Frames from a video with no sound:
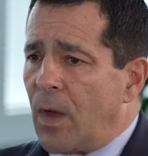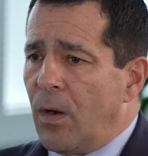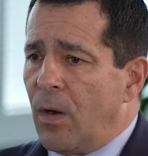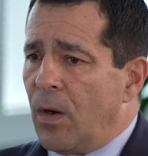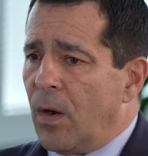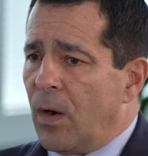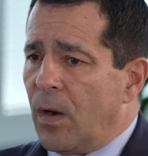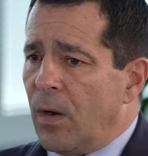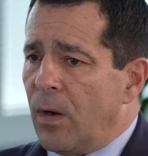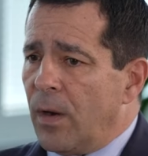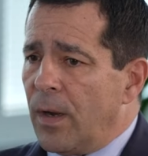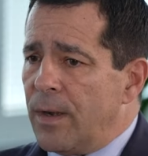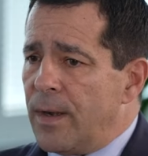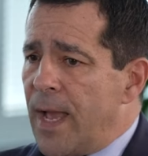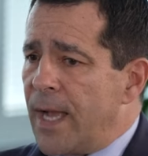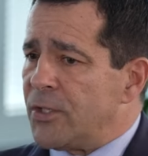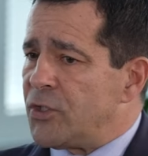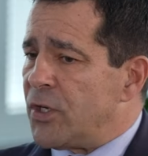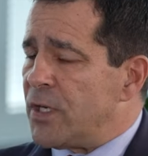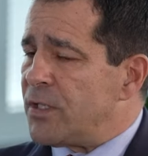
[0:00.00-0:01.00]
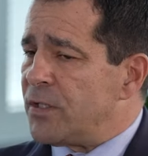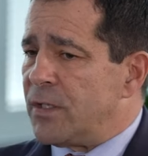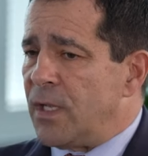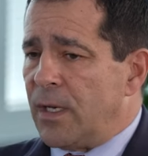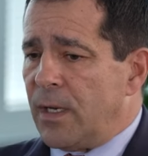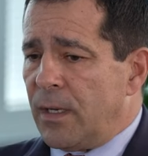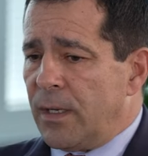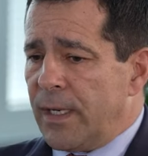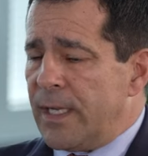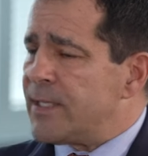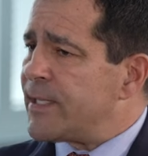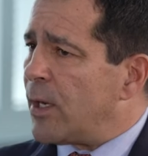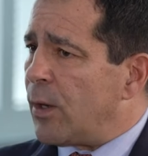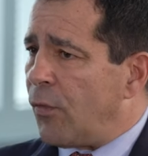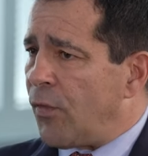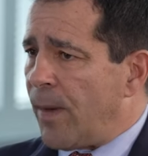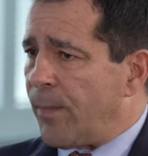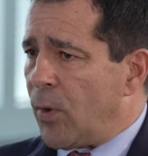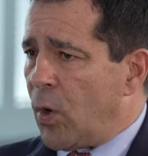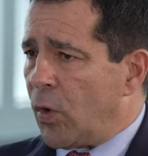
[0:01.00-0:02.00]
or not just in an
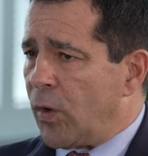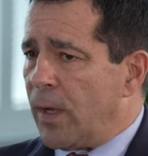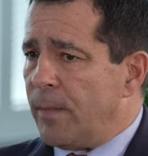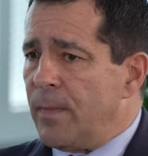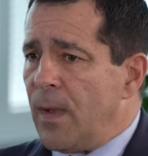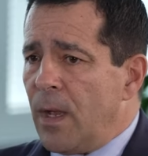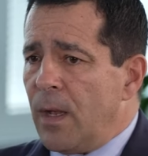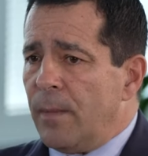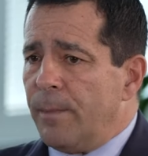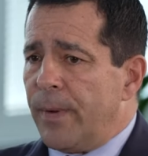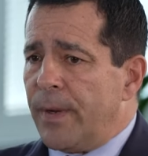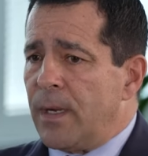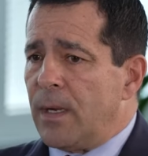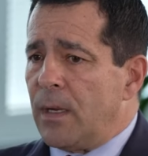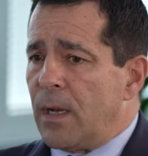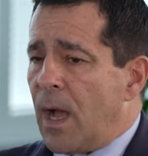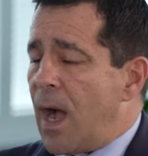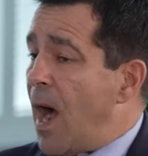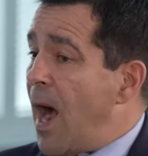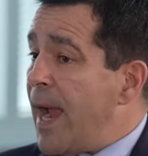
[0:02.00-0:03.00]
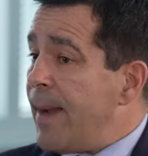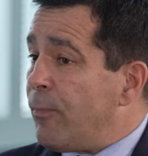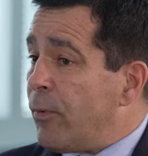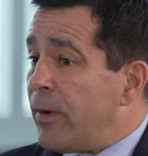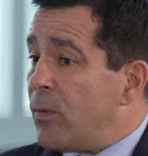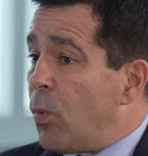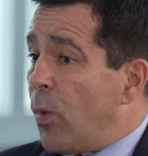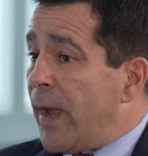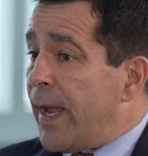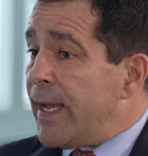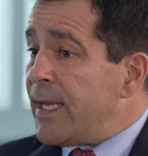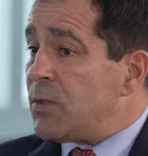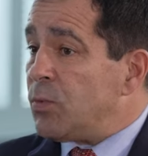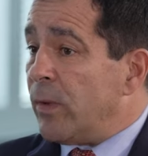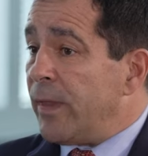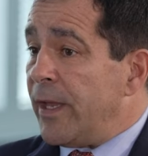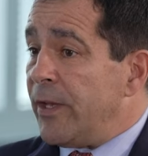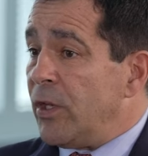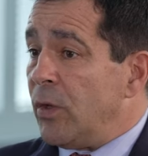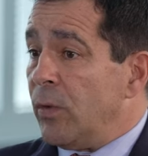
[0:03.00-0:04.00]
insider threat program, but hybrid ways
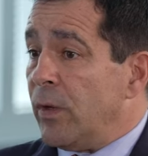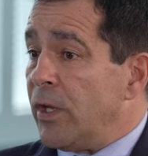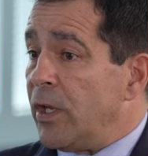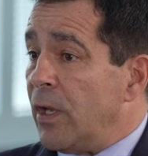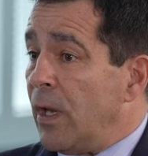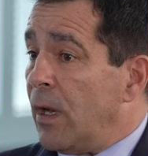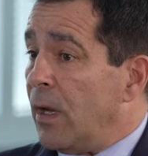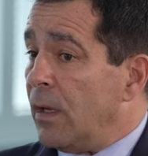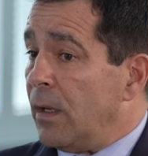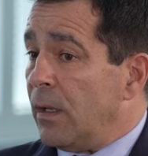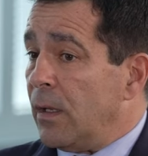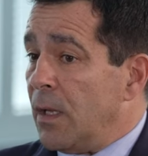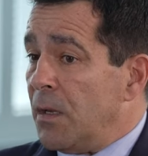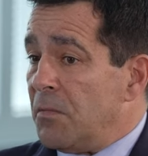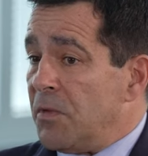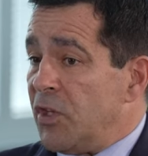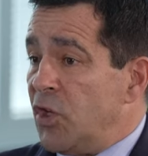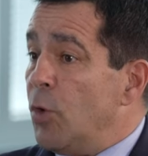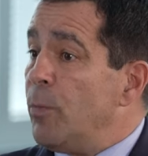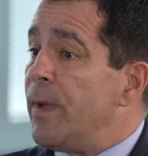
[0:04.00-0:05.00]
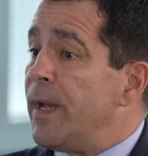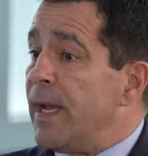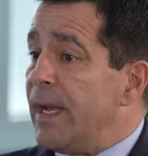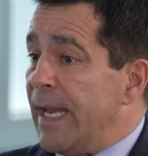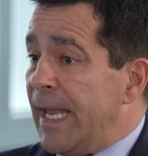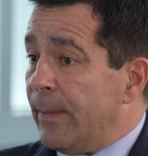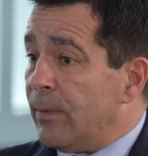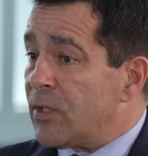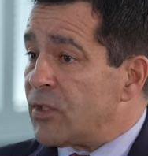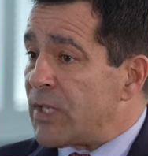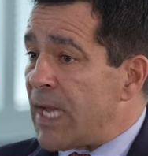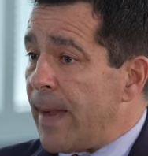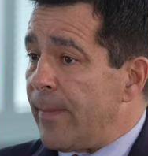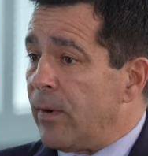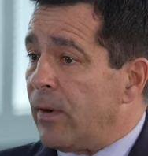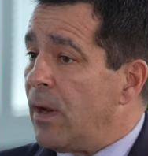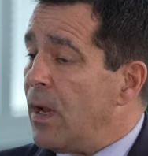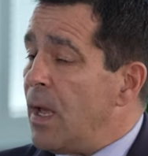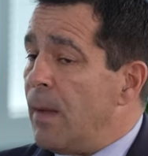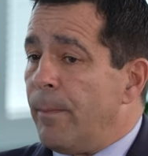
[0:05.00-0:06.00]
where they do a human-enabled
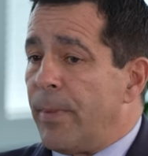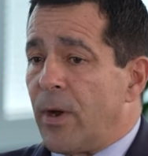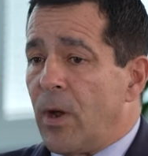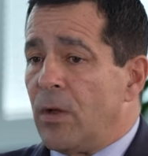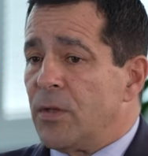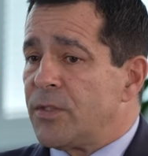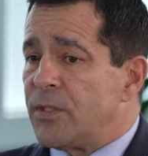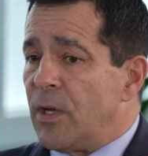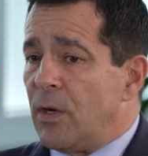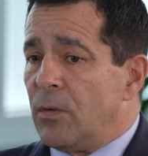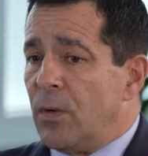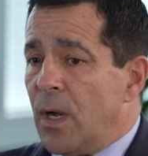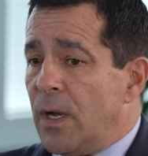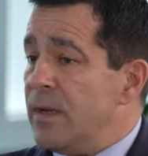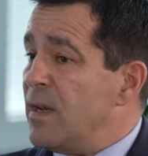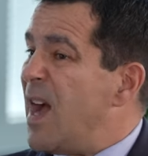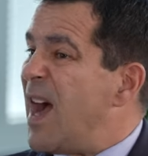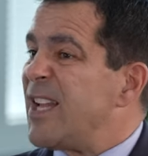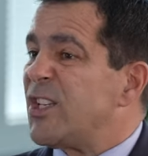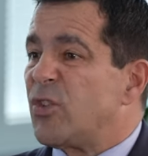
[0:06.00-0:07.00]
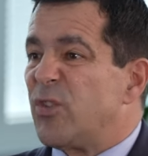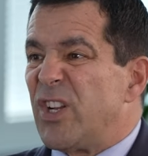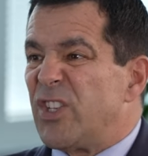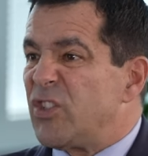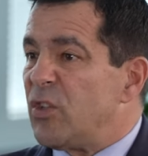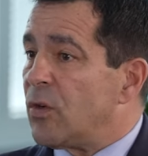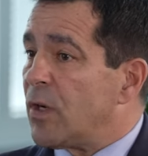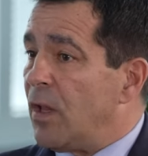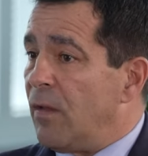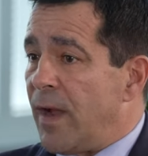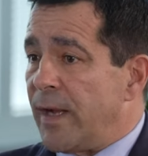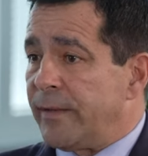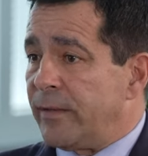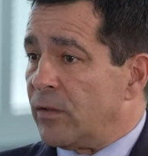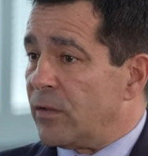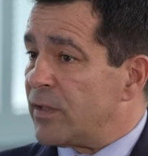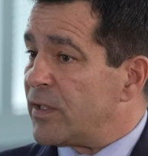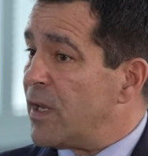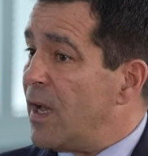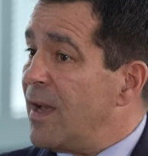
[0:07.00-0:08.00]
cyber, but also non-traditional
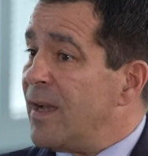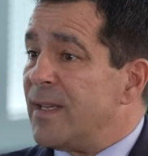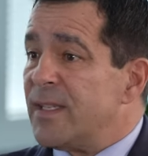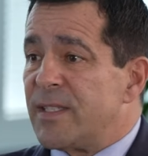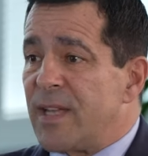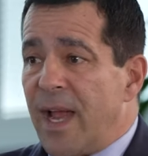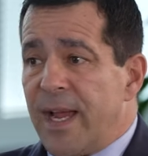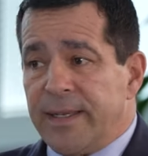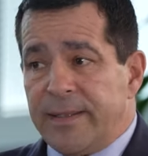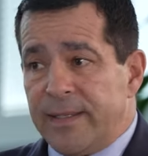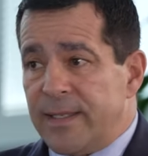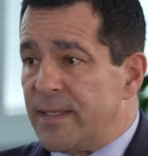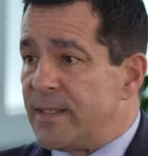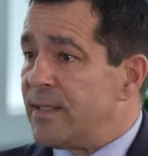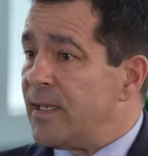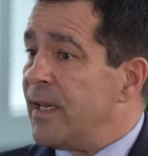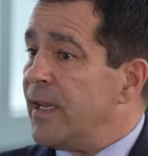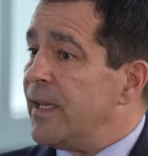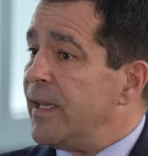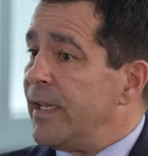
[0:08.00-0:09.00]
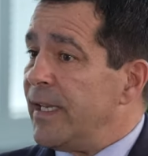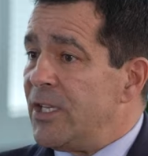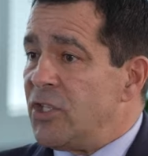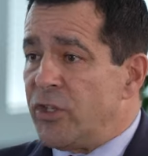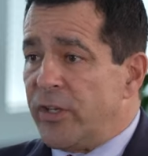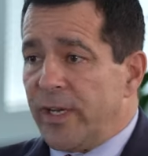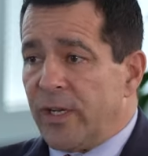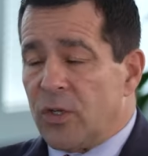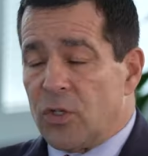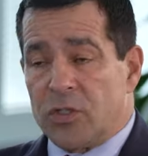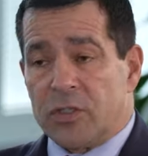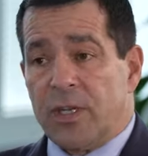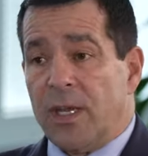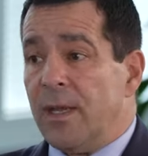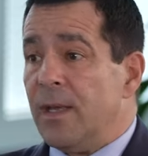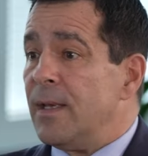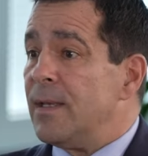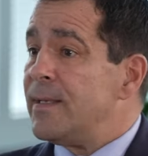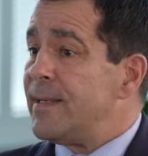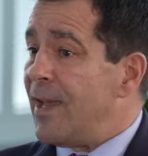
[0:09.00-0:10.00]
collectors, scientists, engineers,
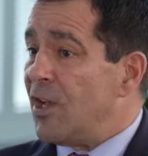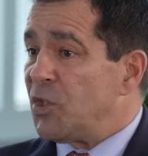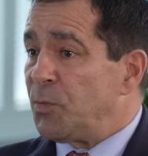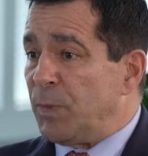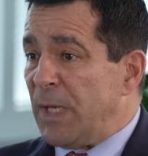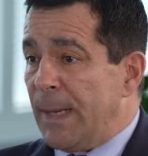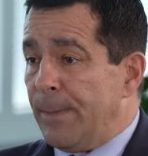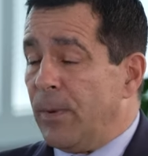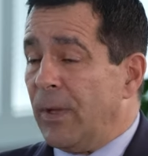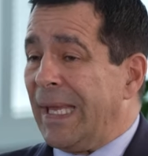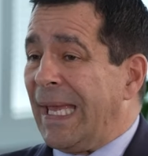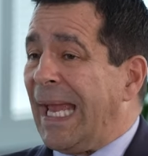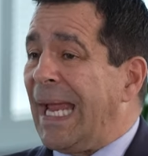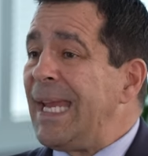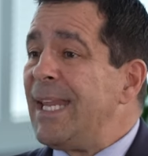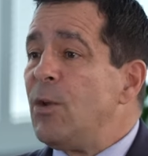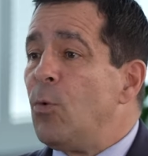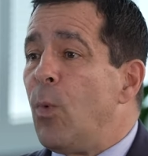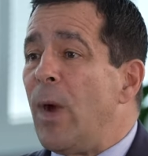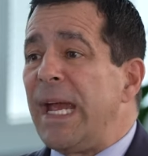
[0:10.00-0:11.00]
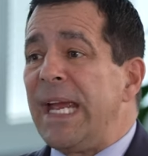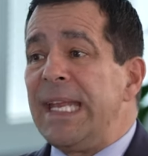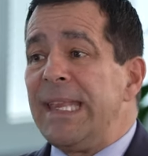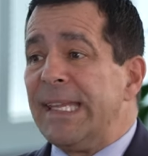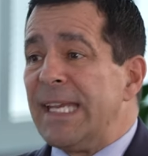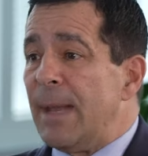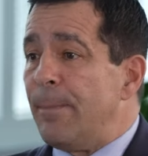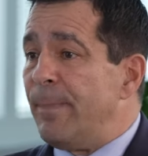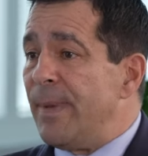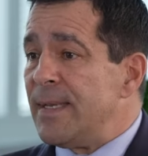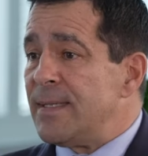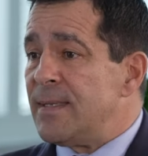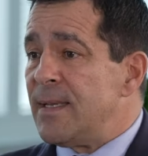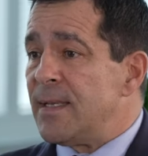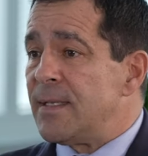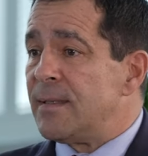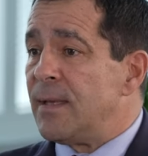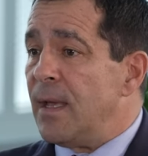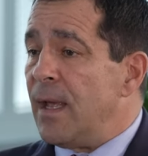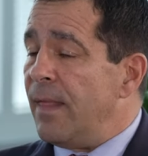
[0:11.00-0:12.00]
salespeople, any way into that
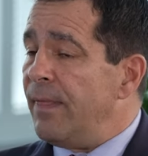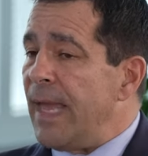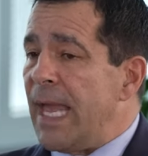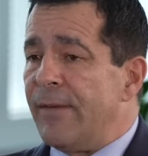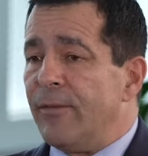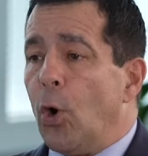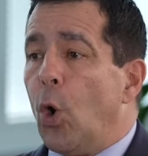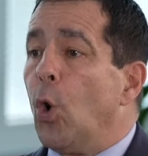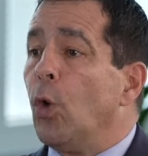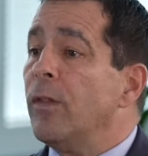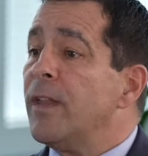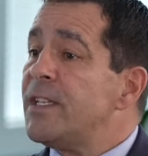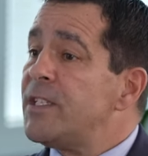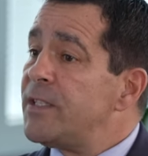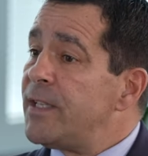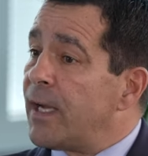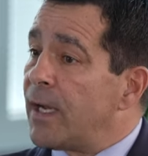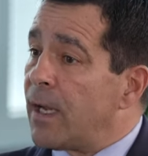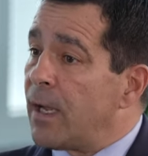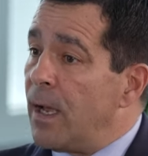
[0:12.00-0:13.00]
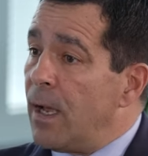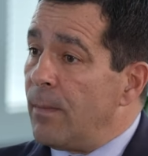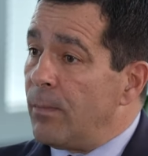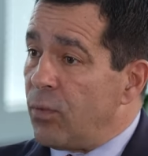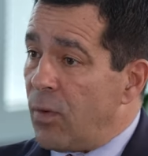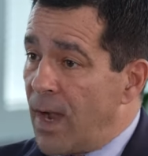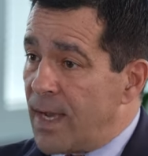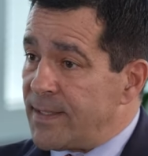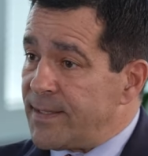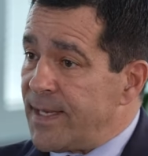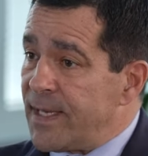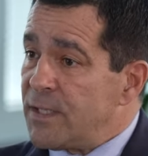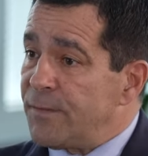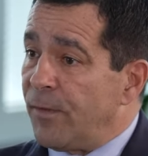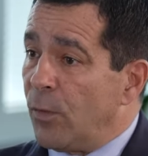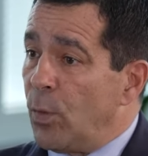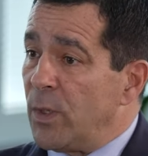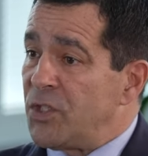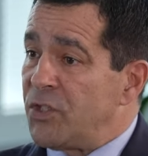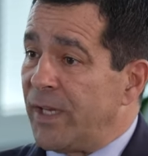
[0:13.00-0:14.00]
business. They have a holistic process
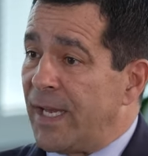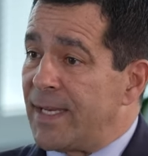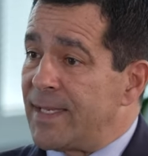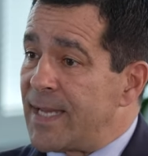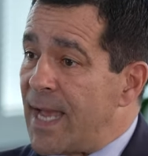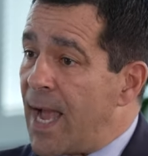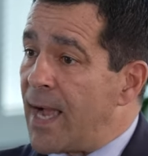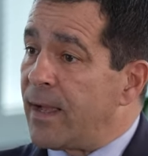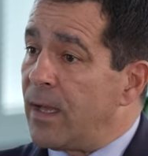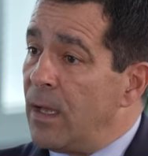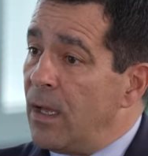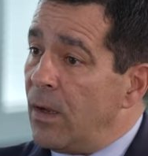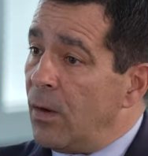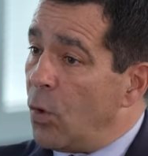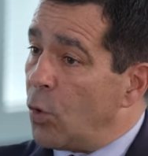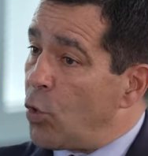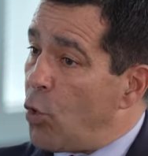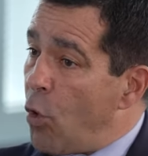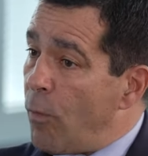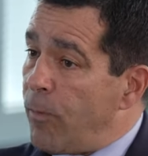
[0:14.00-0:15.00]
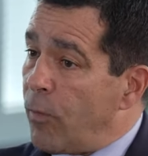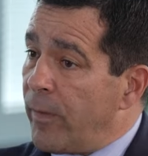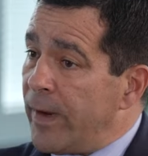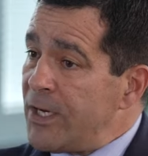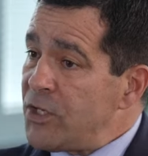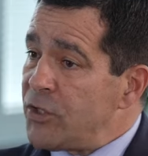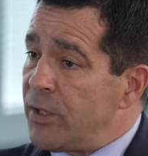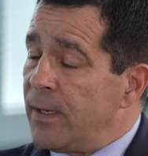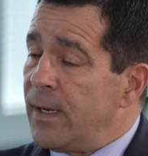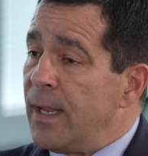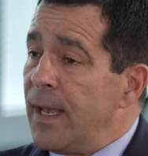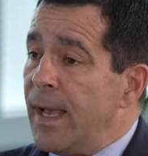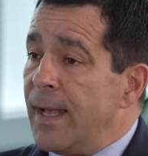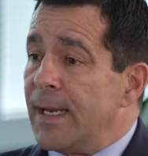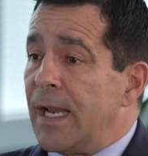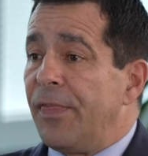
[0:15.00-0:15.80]
for which they attack a corporation.